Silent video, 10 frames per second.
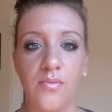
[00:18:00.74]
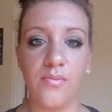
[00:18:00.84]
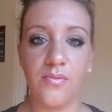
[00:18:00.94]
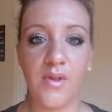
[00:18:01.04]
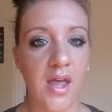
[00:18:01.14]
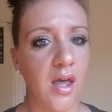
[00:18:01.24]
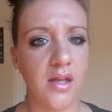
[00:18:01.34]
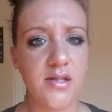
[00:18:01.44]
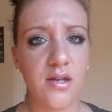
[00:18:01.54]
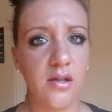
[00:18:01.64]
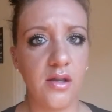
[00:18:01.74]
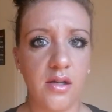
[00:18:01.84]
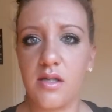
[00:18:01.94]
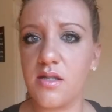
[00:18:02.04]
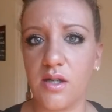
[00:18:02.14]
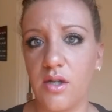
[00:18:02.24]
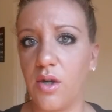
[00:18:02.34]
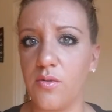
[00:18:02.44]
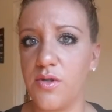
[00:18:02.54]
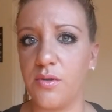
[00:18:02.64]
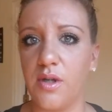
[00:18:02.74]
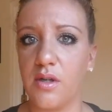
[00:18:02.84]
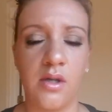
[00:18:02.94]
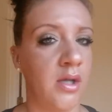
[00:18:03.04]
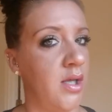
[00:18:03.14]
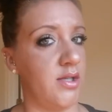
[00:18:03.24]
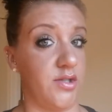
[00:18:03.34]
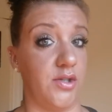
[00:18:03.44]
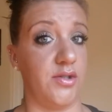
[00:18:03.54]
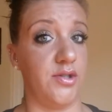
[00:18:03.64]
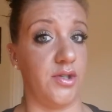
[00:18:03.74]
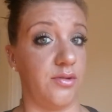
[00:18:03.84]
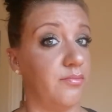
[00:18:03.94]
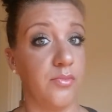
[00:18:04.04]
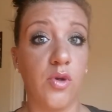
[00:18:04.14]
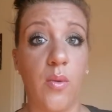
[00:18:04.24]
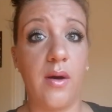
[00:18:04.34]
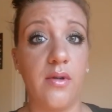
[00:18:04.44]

It's a good look. It's a good go-to look. It's a good to go out look.